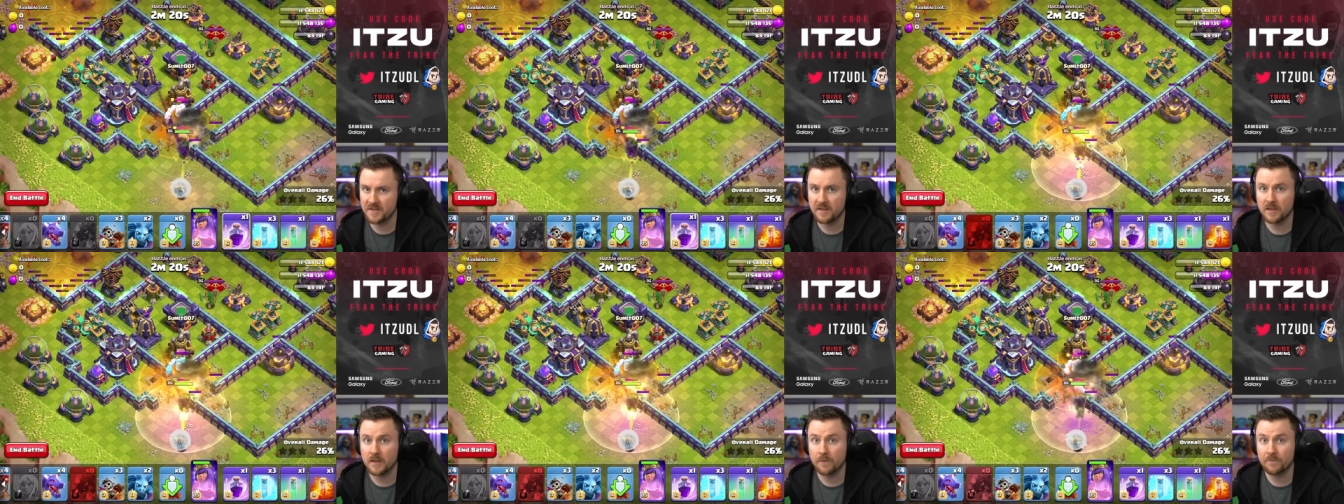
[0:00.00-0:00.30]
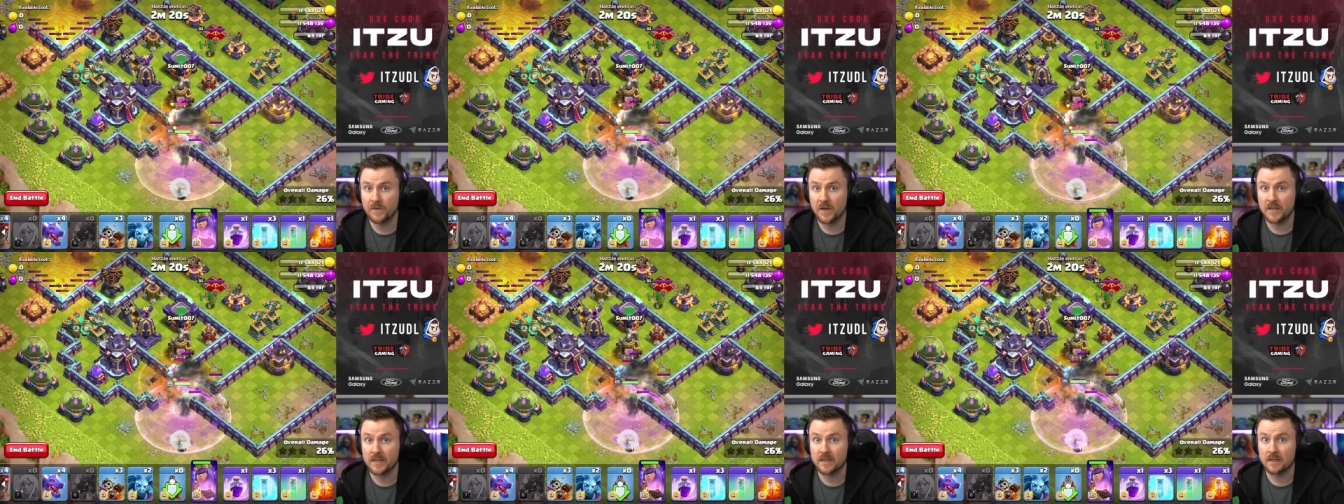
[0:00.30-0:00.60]
the
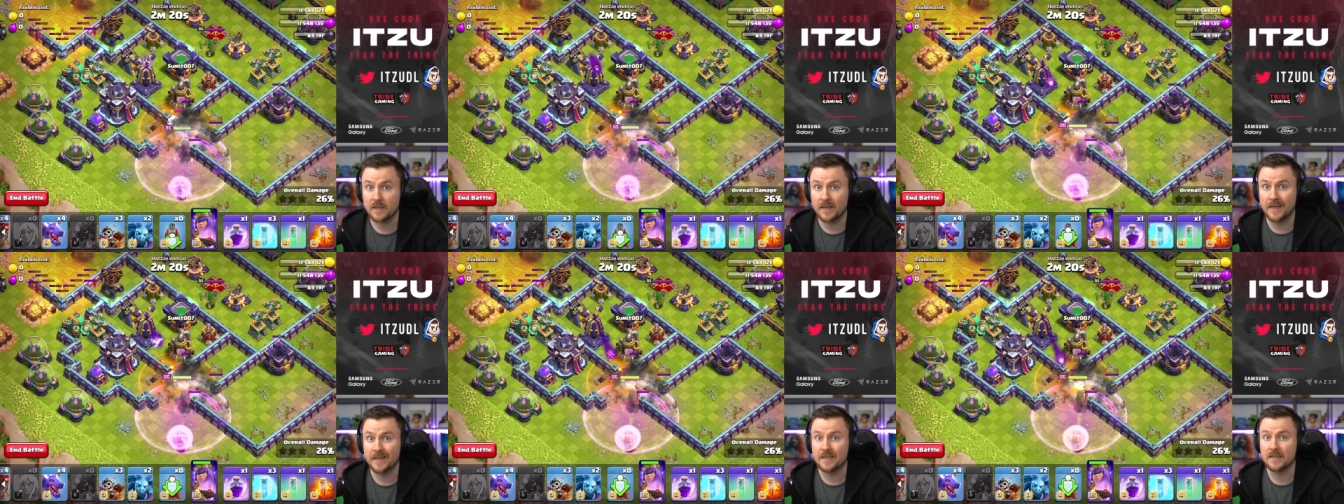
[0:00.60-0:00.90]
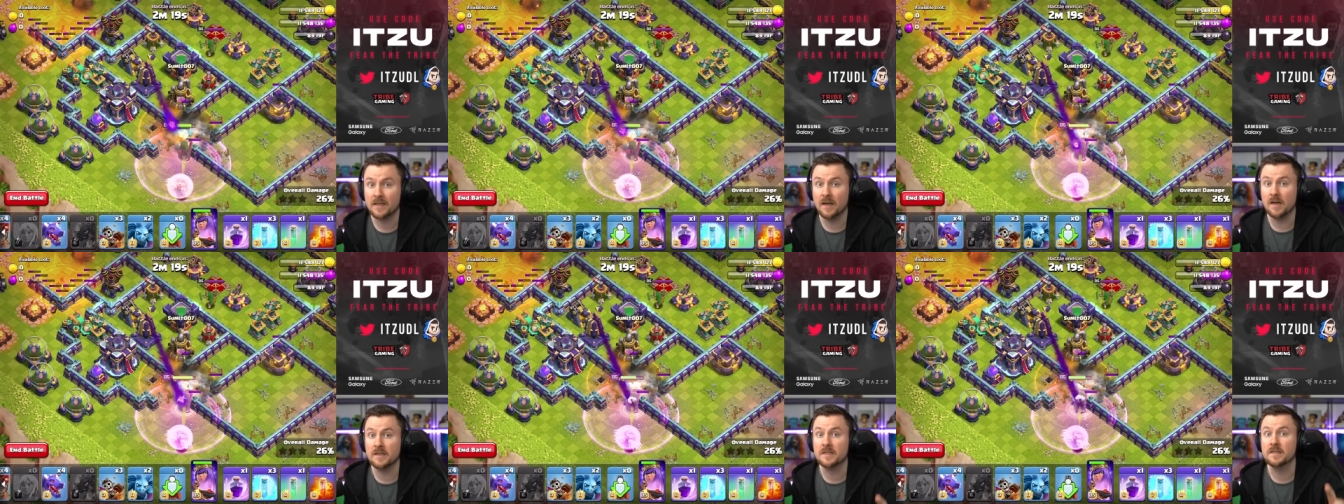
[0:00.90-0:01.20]
defending clan
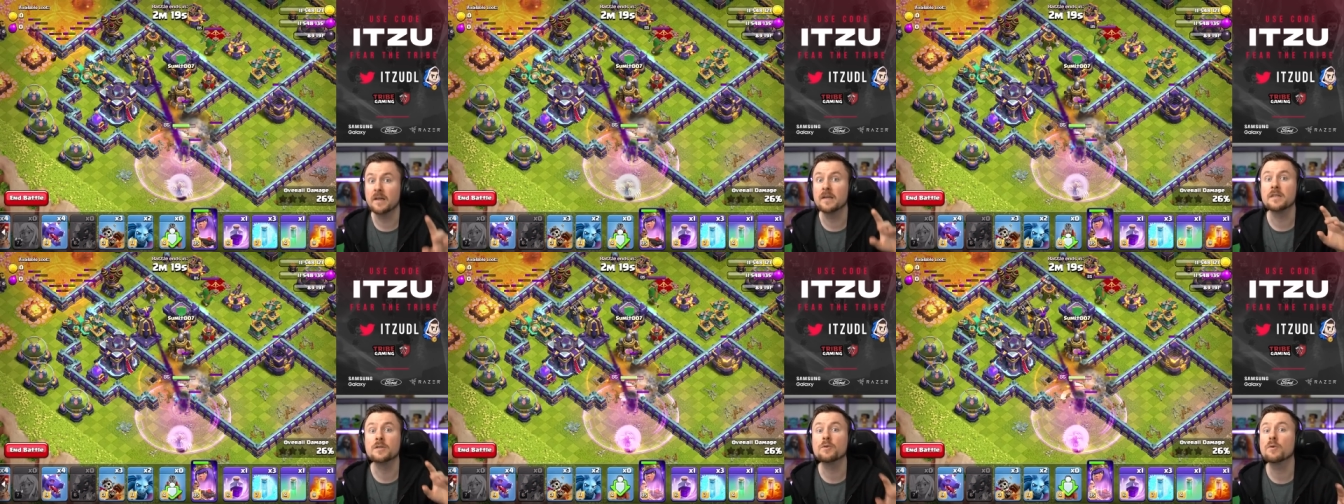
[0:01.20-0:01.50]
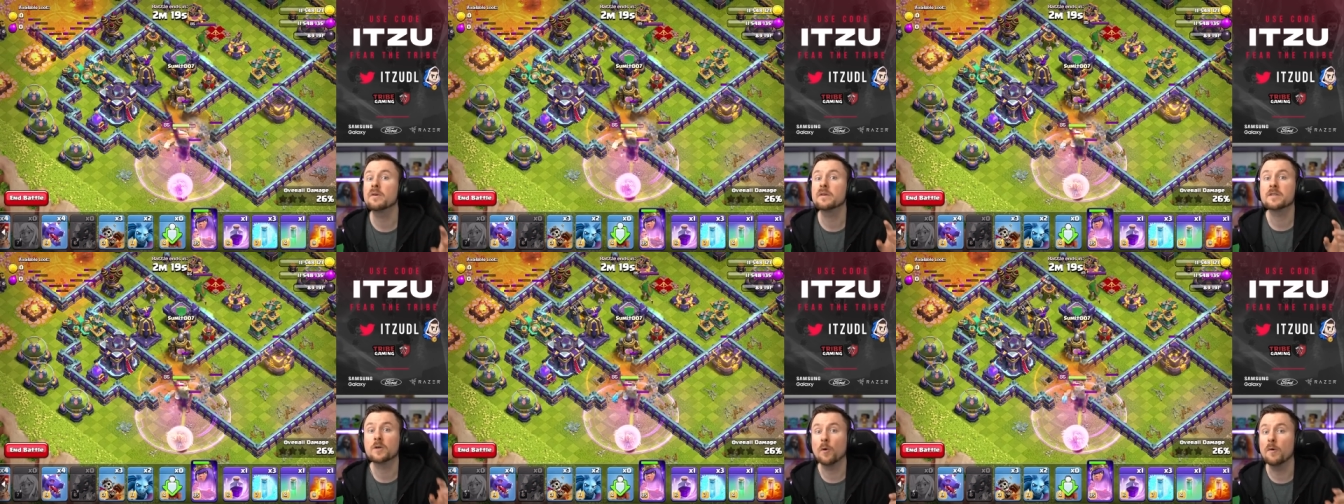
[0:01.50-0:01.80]
council, and you
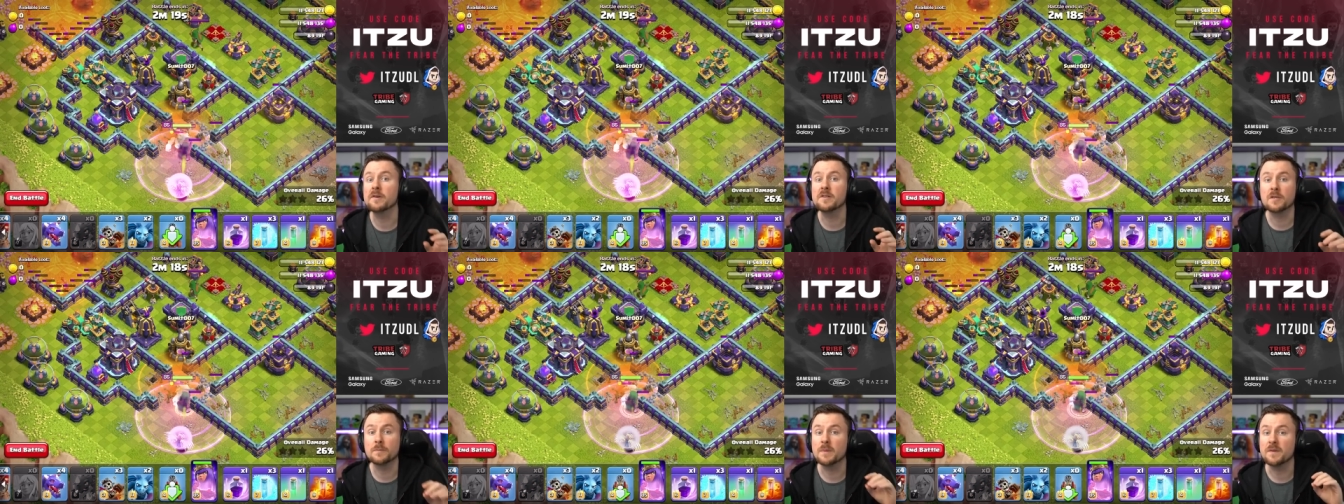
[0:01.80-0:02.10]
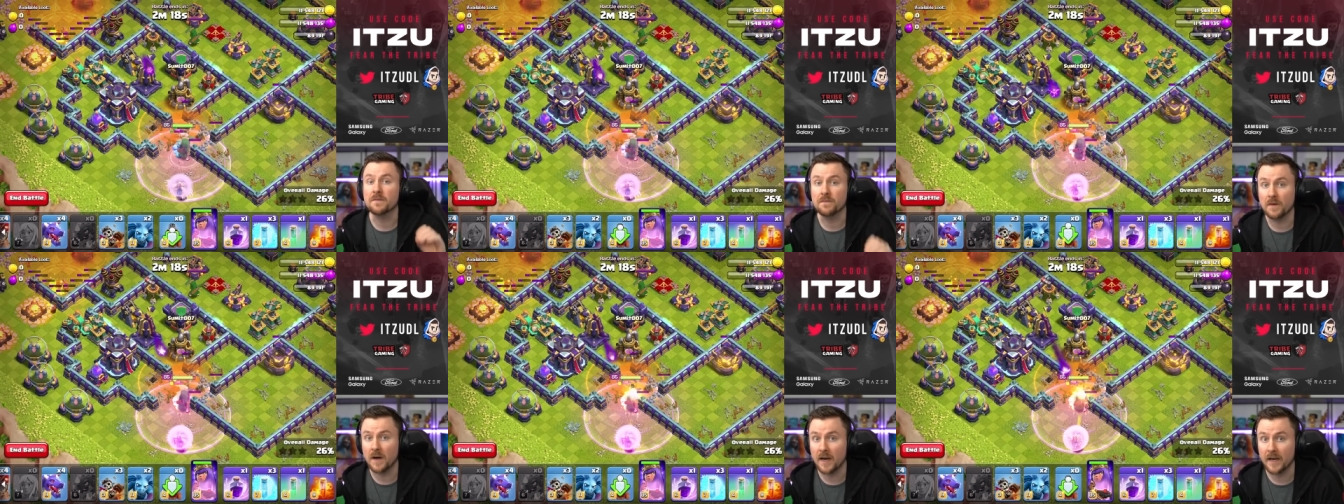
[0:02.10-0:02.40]
are going to be
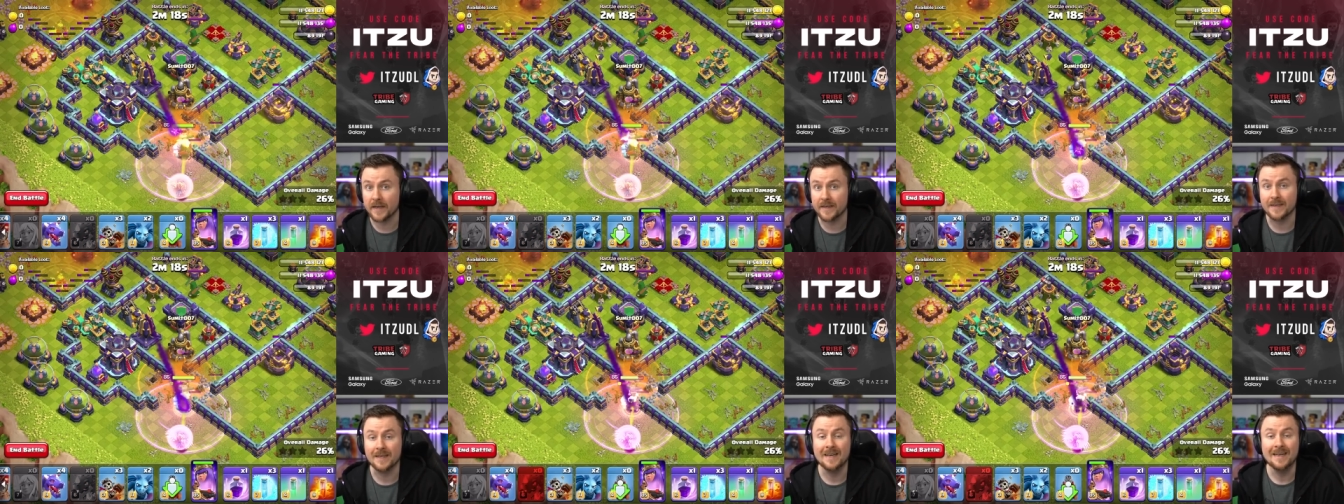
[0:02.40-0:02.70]
fine.